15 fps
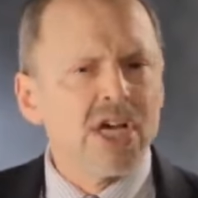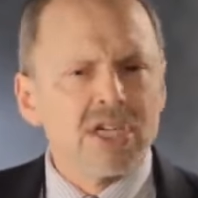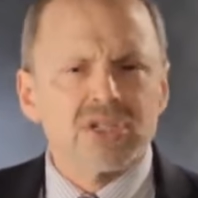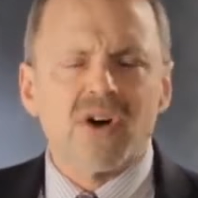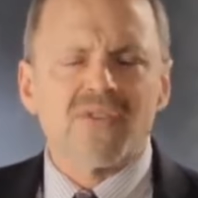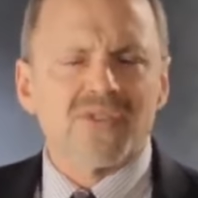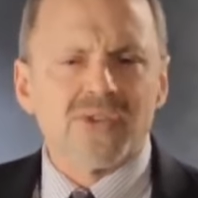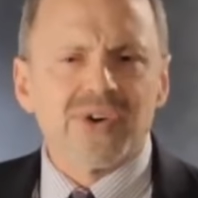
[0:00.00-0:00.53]

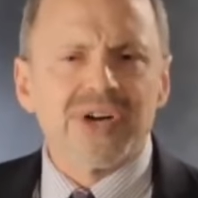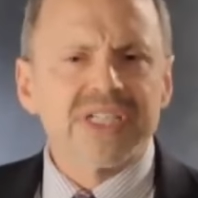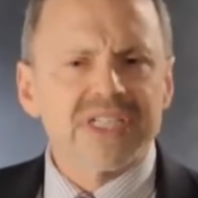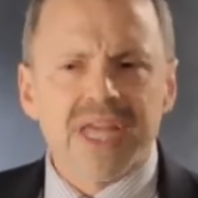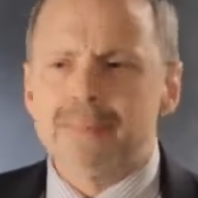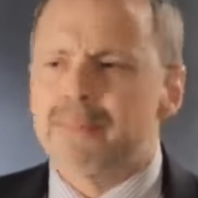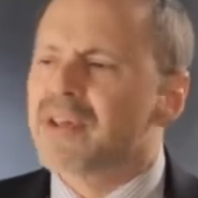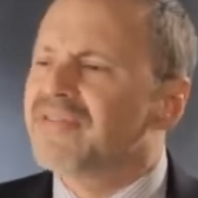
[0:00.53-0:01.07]
So, for
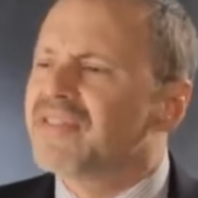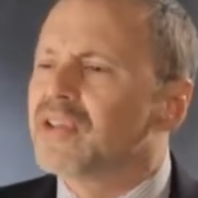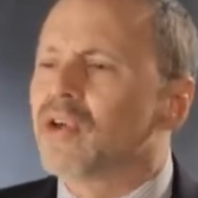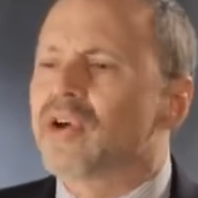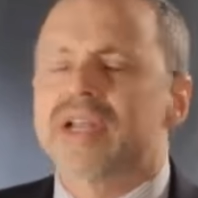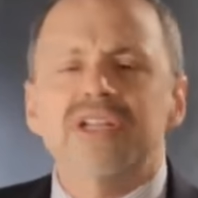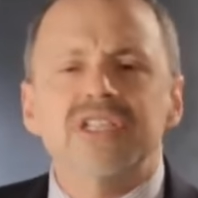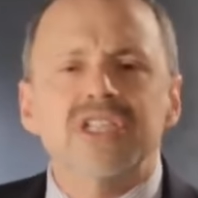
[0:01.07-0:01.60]
example, if you
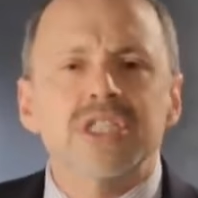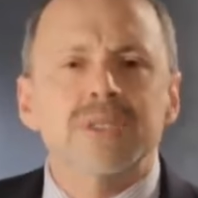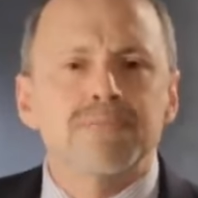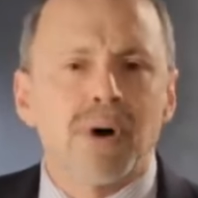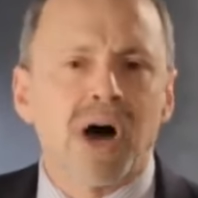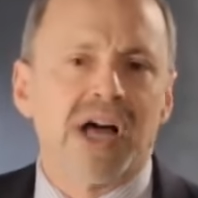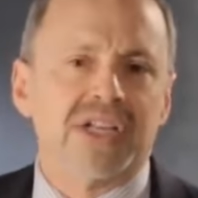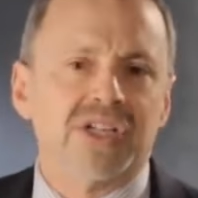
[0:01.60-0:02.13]
look at a
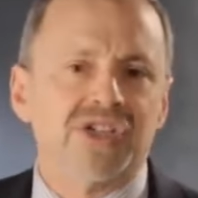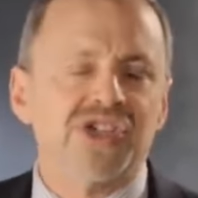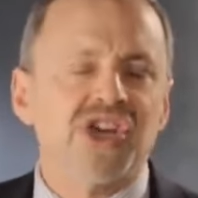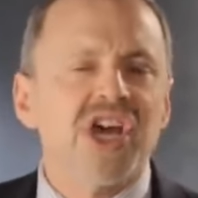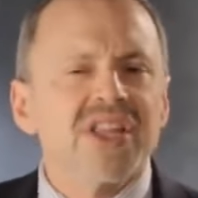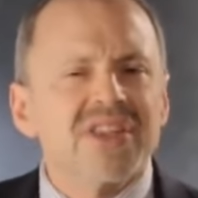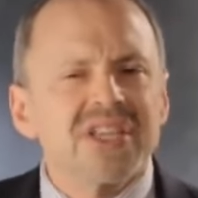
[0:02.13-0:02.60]
sponge,